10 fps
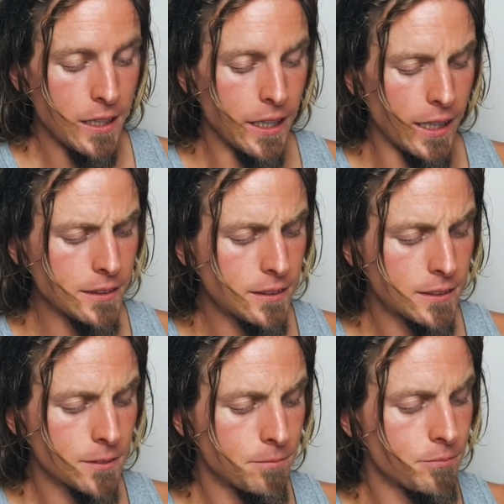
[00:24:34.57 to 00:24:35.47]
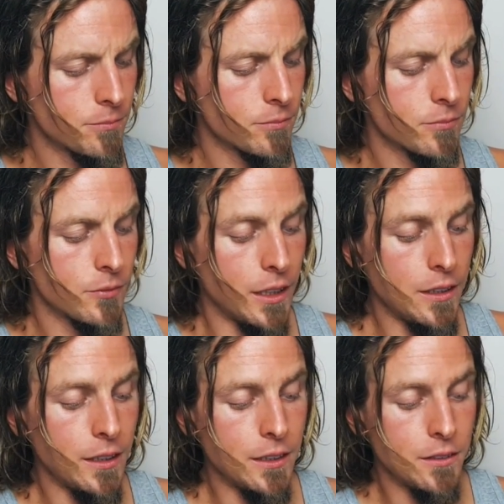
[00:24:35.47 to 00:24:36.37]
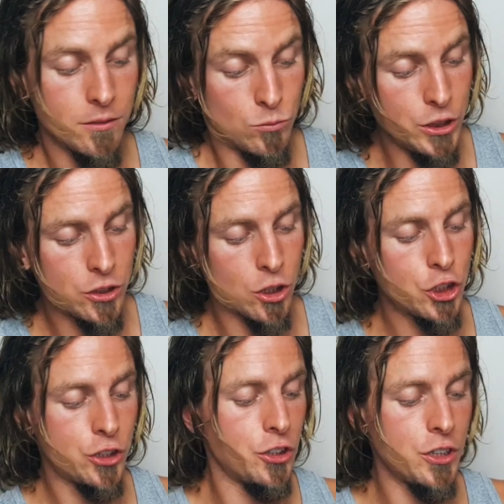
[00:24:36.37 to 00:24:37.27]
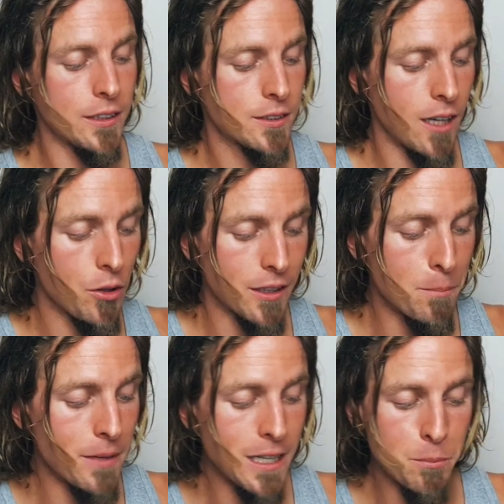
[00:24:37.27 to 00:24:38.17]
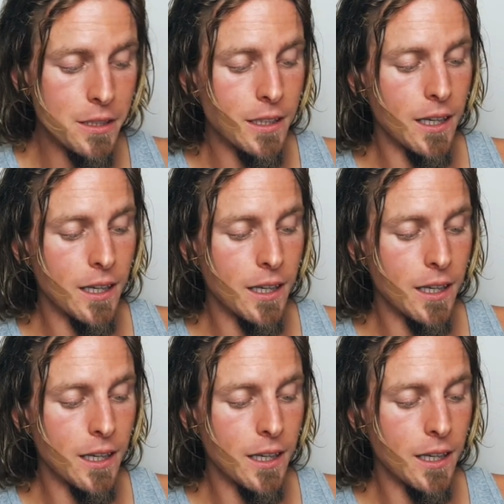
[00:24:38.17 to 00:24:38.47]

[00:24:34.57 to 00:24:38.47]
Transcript: Next, research suggests now that it may be